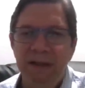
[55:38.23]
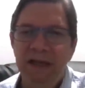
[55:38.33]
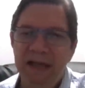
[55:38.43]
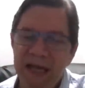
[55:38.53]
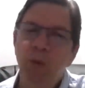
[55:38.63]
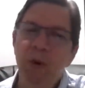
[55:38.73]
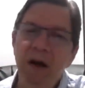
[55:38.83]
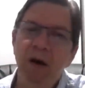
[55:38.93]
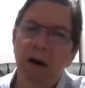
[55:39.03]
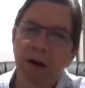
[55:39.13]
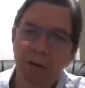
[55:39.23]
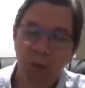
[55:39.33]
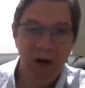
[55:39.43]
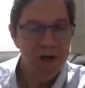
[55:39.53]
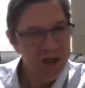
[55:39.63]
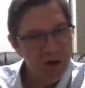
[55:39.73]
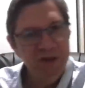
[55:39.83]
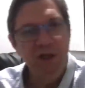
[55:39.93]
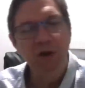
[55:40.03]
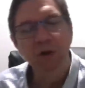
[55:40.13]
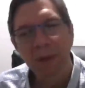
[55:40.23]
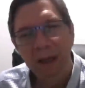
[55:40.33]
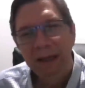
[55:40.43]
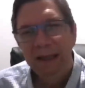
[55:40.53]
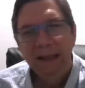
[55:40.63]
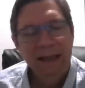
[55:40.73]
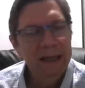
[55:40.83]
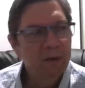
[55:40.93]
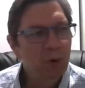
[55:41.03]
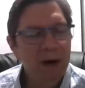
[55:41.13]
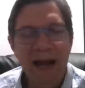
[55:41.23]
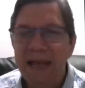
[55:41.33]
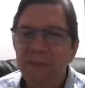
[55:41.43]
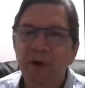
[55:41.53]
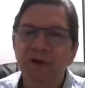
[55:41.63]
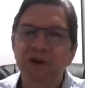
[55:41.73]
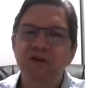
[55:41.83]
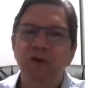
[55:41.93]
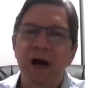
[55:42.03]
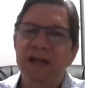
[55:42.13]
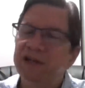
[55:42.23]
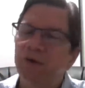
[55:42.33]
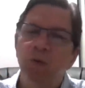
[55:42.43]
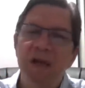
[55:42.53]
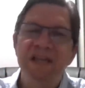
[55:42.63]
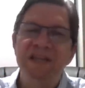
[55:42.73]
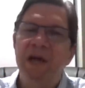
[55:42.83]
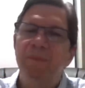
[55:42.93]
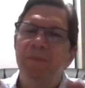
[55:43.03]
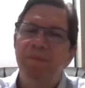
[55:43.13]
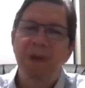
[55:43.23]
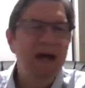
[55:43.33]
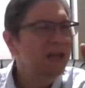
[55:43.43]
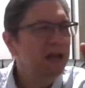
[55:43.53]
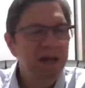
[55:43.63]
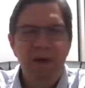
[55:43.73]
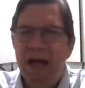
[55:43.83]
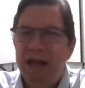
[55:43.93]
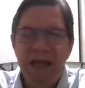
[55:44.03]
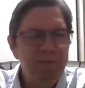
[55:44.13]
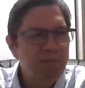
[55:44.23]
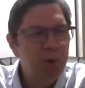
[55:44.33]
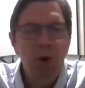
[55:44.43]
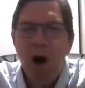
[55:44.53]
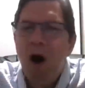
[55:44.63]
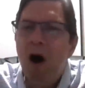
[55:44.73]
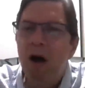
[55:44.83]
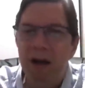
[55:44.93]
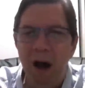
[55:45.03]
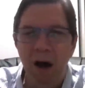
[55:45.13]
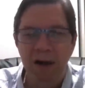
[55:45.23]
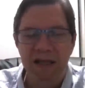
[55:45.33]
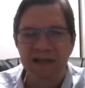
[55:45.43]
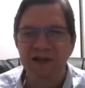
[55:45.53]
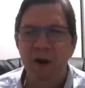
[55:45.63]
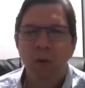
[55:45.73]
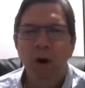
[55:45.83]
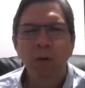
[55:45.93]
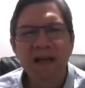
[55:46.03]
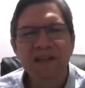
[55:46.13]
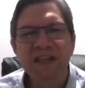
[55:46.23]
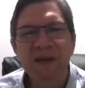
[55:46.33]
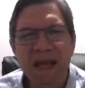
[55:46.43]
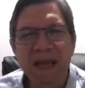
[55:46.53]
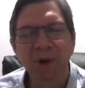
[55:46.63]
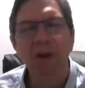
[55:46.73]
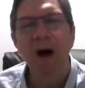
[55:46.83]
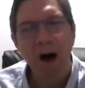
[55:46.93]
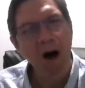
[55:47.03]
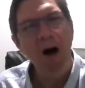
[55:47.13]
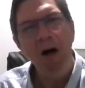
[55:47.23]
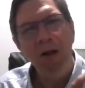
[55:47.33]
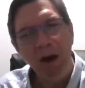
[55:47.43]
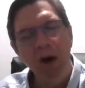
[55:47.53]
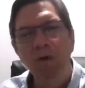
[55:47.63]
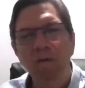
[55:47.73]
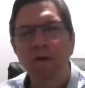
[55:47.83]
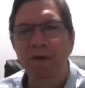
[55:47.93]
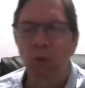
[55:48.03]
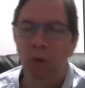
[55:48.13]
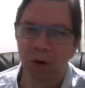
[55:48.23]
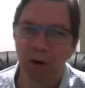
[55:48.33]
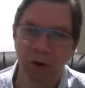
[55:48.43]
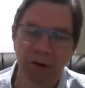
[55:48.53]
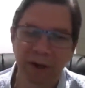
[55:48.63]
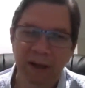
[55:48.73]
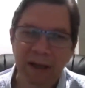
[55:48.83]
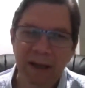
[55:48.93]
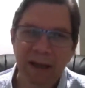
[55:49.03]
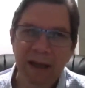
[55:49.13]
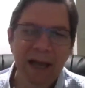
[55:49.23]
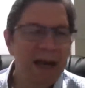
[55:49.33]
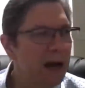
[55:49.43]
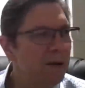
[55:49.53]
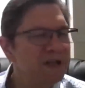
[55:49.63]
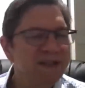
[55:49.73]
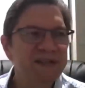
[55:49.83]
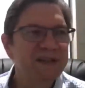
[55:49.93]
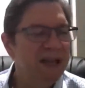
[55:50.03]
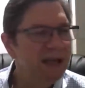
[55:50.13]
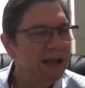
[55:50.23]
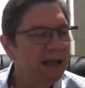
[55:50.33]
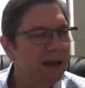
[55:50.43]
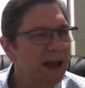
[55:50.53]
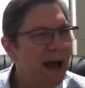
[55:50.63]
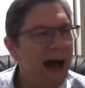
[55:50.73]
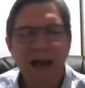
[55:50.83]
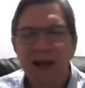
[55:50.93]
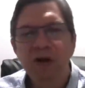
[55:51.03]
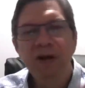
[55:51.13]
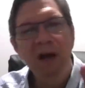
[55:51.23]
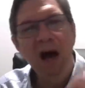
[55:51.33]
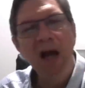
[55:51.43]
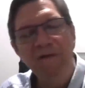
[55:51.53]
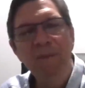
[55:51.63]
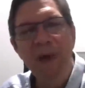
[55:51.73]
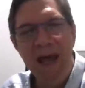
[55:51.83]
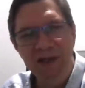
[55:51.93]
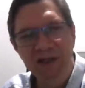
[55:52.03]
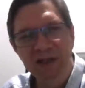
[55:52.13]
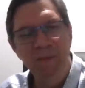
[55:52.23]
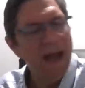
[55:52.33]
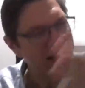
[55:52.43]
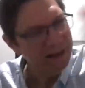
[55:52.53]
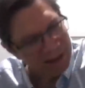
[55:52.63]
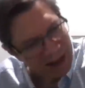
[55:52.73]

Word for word: And here we are, we're on YouTube, and we're able to try to reach a, a, a, broad audience. We're reaching people all over the world. And I'm just thinking, I could not have imagined back in